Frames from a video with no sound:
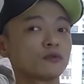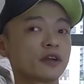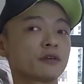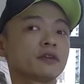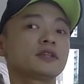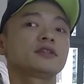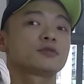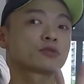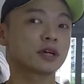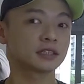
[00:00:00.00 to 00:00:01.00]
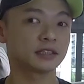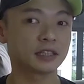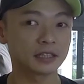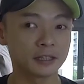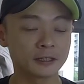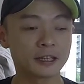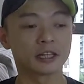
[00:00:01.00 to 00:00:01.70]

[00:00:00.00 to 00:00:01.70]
varies drastically.